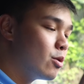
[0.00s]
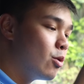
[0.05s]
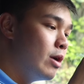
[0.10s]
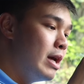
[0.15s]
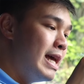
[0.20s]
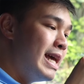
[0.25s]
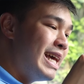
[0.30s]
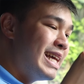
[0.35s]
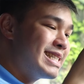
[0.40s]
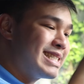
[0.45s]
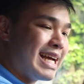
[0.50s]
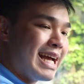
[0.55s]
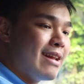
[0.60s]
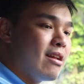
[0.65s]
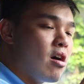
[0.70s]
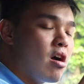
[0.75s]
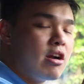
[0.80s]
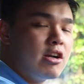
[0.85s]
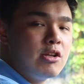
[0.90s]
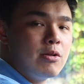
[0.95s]
So it's kind
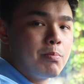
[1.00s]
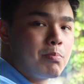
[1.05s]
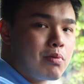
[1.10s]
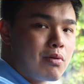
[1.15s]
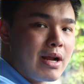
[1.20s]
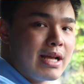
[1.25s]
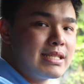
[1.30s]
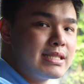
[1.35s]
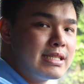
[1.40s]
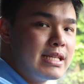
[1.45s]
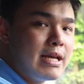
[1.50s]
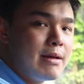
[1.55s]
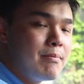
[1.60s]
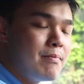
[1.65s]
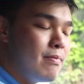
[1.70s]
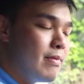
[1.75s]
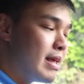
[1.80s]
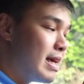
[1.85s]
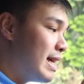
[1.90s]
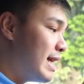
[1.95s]
of hard to press
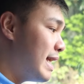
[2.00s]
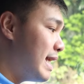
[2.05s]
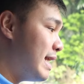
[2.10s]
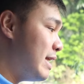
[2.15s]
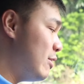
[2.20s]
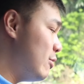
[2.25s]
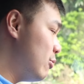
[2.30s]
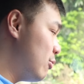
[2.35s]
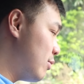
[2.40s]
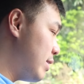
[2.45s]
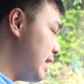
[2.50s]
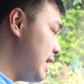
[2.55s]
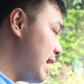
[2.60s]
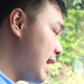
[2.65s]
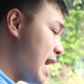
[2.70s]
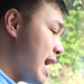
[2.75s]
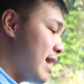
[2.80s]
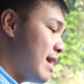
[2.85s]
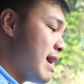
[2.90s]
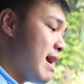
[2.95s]
them. You really
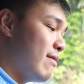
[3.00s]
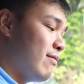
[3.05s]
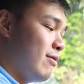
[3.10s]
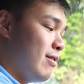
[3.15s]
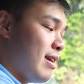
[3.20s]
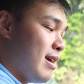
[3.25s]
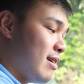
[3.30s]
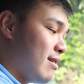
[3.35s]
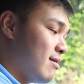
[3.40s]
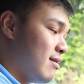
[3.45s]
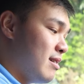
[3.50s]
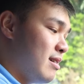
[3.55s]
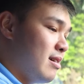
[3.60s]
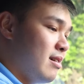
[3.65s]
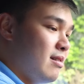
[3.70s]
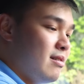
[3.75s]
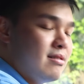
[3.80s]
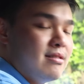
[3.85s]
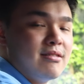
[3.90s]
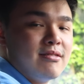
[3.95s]
kind of have to, like,
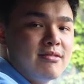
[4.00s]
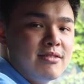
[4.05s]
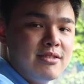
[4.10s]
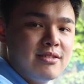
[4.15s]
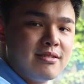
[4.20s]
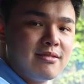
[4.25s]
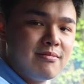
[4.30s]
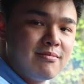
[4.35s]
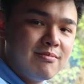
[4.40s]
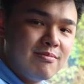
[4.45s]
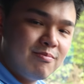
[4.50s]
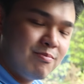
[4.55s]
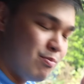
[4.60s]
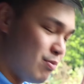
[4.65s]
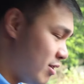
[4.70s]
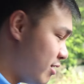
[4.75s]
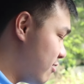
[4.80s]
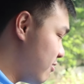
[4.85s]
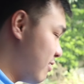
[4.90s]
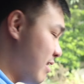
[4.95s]
I don't know, you just
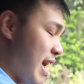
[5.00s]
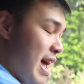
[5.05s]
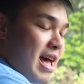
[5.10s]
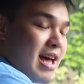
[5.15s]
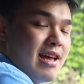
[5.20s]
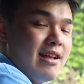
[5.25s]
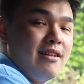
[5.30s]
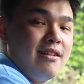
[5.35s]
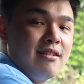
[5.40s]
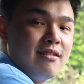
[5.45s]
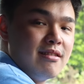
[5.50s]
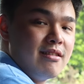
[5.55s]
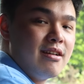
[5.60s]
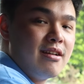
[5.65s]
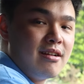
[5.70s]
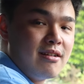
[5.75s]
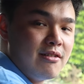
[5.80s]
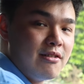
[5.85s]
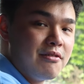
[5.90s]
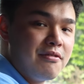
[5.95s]
put your hand in
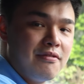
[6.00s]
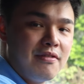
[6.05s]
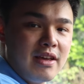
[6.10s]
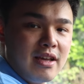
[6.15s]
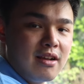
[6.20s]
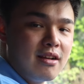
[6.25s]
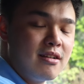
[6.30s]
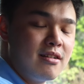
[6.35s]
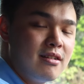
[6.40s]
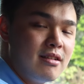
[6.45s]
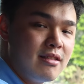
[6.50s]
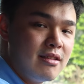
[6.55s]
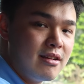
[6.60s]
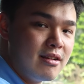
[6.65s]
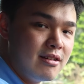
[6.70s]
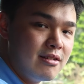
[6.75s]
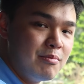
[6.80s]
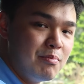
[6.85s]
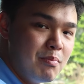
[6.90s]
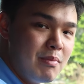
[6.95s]
there, your finger in
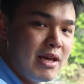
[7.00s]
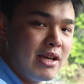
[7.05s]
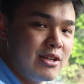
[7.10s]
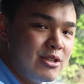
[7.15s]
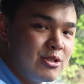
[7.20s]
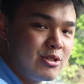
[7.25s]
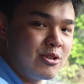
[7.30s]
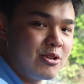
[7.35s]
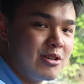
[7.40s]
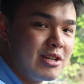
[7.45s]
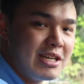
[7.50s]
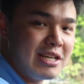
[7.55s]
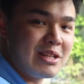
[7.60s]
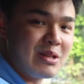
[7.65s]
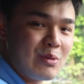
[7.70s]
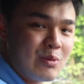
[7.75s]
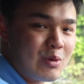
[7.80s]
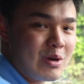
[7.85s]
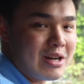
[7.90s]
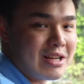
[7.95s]
there, and make sure it
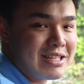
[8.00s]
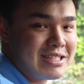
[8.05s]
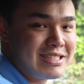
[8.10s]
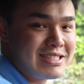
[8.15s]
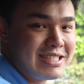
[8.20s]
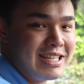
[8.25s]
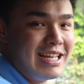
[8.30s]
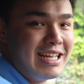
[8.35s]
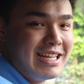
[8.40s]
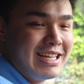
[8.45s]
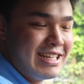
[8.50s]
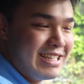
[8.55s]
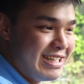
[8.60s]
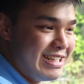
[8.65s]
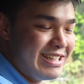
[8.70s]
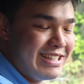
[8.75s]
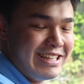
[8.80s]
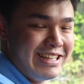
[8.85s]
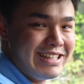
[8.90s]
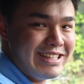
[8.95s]
works.
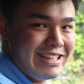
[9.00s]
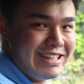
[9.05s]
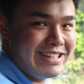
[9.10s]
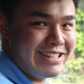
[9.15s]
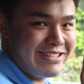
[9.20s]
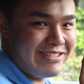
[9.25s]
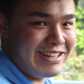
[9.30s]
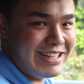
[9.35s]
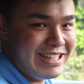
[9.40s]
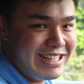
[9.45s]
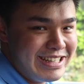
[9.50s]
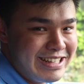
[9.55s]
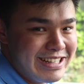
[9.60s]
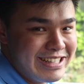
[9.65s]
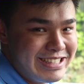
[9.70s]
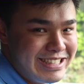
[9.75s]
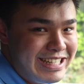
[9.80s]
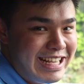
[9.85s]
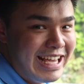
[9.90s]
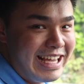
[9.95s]
It really
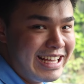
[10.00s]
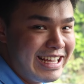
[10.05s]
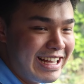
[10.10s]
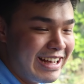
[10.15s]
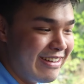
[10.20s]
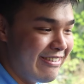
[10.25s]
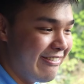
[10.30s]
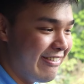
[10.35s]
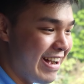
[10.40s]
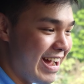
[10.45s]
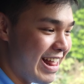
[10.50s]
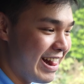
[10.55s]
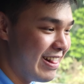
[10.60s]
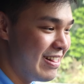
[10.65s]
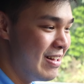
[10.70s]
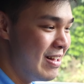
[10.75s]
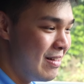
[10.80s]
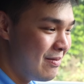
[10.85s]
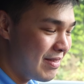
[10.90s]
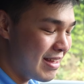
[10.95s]
does take a while.
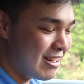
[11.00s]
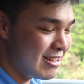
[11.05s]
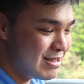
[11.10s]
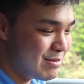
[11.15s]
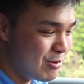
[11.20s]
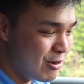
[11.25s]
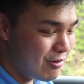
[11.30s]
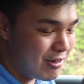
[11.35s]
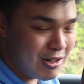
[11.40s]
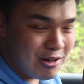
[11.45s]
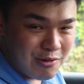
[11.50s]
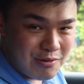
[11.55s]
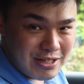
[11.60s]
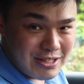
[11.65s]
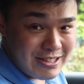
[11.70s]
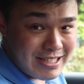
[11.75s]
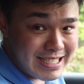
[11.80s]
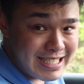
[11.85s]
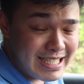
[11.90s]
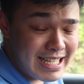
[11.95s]
Now let's move on over to the